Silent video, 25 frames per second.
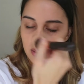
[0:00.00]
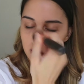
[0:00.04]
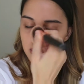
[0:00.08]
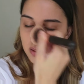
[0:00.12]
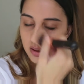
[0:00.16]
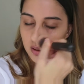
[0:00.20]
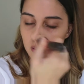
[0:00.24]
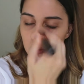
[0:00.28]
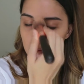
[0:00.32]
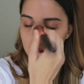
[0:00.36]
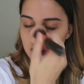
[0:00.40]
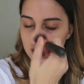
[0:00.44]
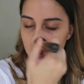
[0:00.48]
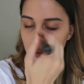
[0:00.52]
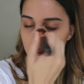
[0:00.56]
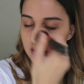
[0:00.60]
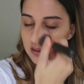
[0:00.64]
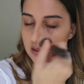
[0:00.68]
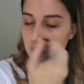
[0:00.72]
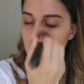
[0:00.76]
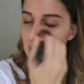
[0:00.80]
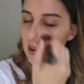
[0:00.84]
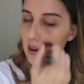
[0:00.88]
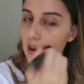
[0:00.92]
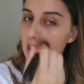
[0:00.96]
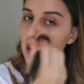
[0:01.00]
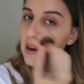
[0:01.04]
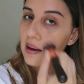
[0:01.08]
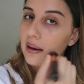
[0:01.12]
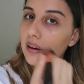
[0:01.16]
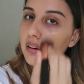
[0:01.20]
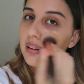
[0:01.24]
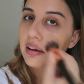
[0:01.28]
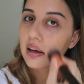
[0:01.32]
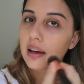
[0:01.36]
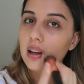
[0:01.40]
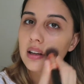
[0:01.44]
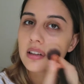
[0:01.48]
to the centre
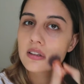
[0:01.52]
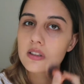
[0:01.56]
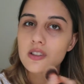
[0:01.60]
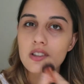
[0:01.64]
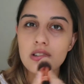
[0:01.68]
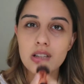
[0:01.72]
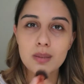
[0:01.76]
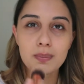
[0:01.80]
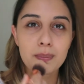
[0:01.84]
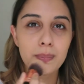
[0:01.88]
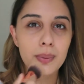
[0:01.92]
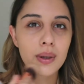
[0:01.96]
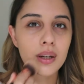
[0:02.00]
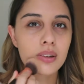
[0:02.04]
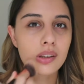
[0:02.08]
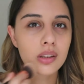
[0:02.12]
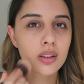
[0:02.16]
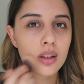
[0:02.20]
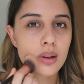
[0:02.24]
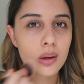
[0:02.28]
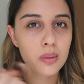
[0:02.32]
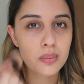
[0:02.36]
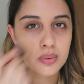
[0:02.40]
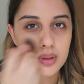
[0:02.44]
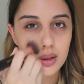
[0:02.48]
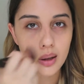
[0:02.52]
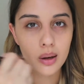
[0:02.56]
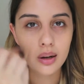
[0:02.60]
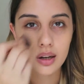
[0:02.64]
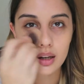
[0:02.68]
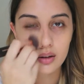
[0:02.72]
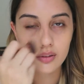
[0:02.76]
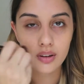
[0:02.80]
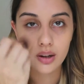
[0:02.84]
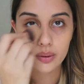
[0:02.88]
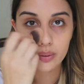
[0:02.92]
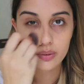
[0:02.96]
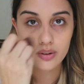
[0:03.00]
and just build it up
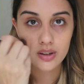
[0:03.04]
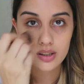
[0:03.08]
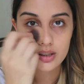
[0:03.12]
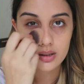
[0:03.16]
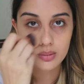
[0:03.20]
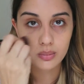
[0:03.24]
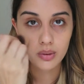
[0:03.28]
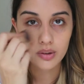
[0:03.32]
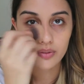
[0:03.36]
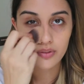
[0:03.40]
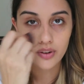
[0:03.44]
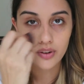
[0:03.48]
slowly around the rest of my